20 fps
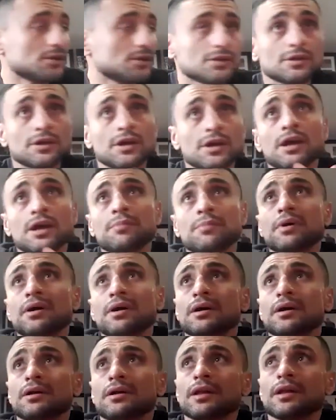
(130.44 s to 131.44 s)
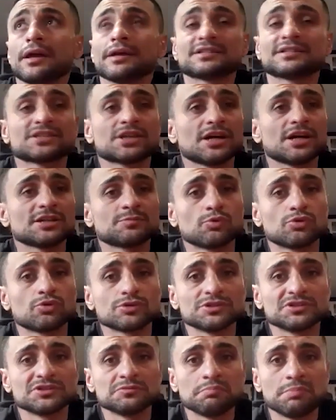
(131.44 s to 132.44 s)
Yeah, I'm like Sky
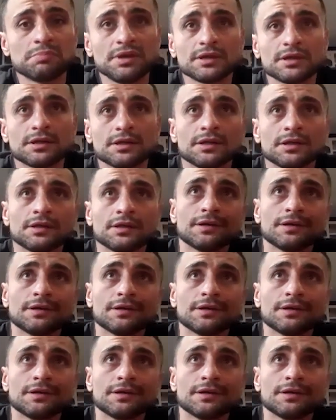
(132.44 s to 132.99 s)
Sport is big.